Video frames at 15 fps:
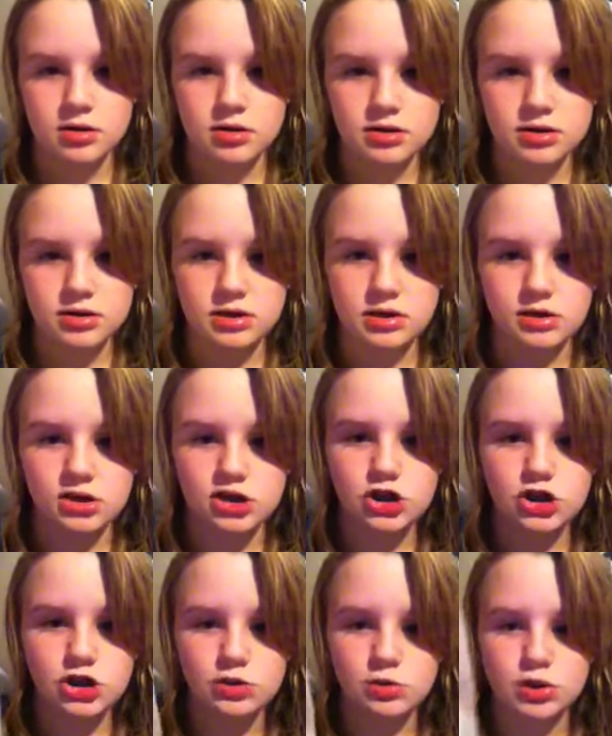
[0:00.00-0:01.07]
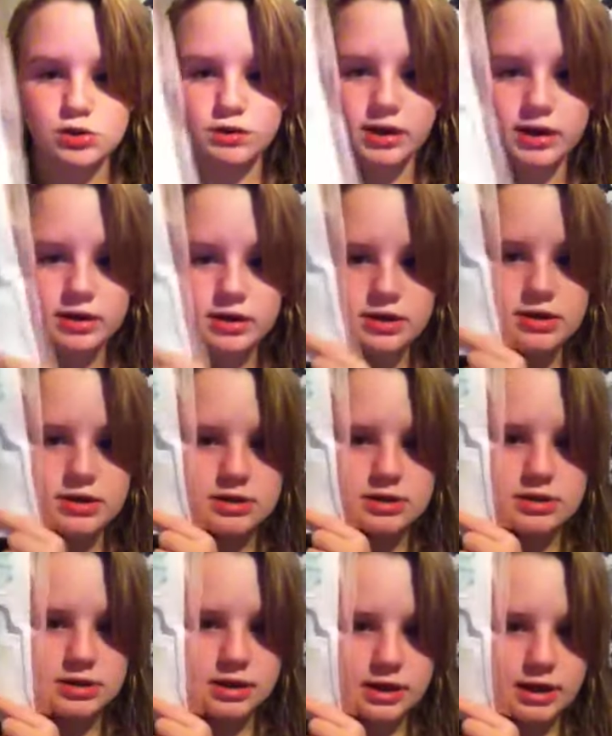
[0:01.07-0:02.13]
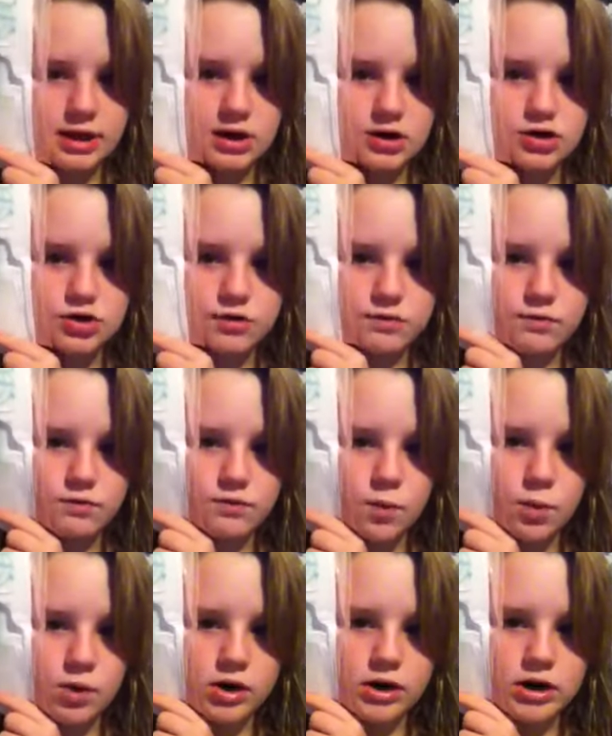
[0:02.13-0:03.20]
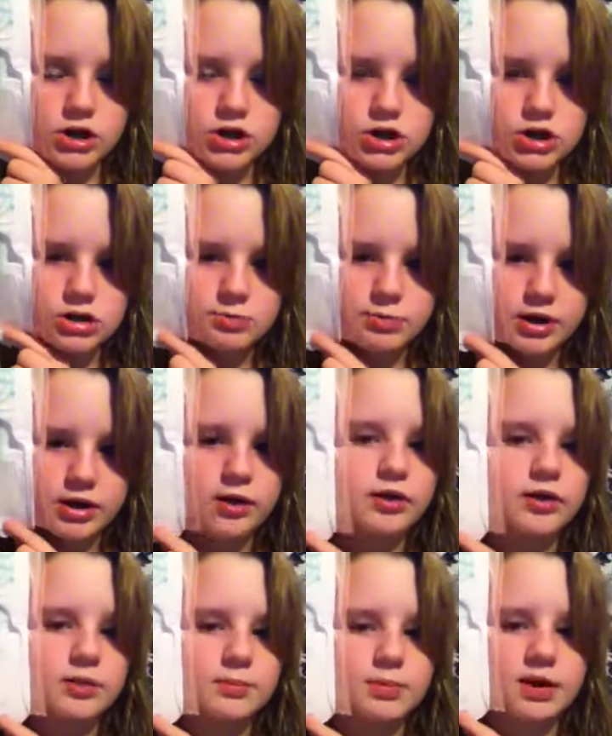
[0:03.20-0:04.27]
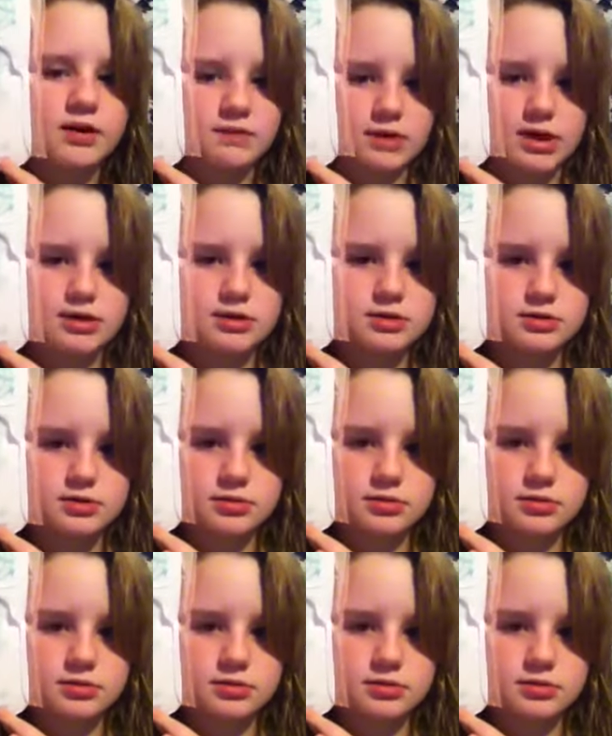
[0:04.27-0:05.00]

This thing is huge. Look at this. This is like an extra four inches bigger than my face.